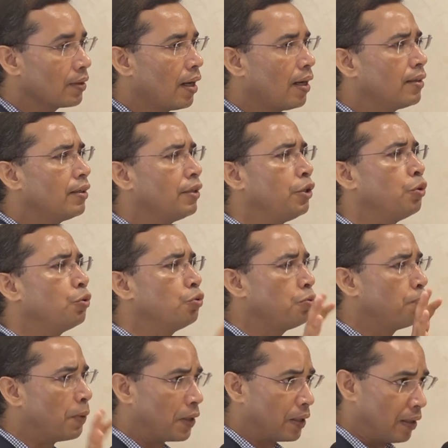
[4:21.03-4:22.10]
And a
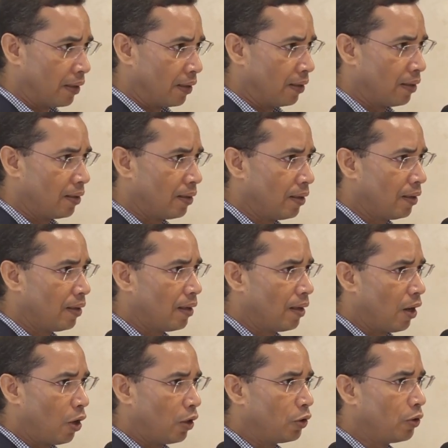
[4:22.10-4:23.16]
huge burden.
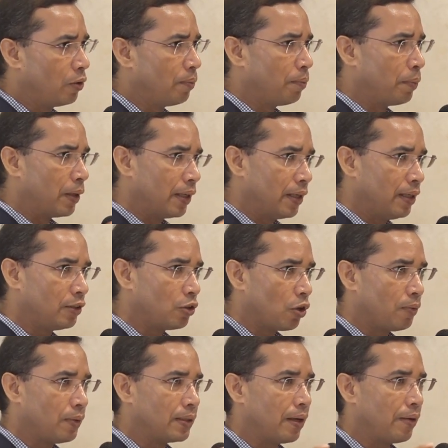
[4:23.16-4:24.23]
Although burden is
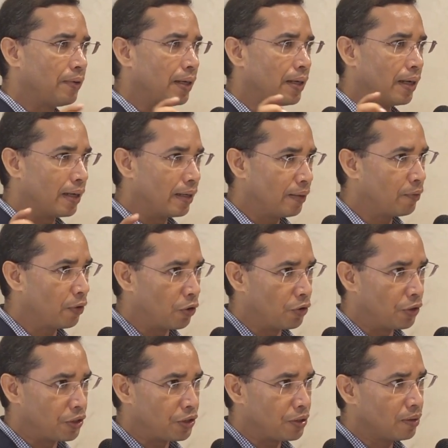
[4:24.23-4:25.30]
always having a negative
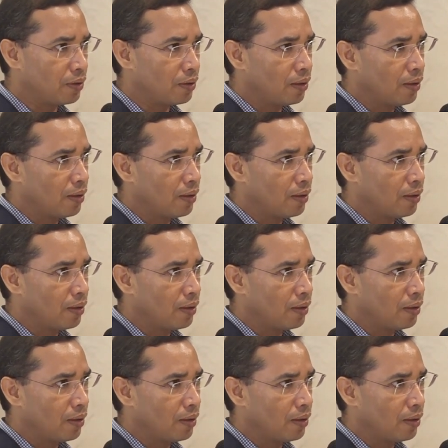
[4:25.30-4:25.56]
connotation.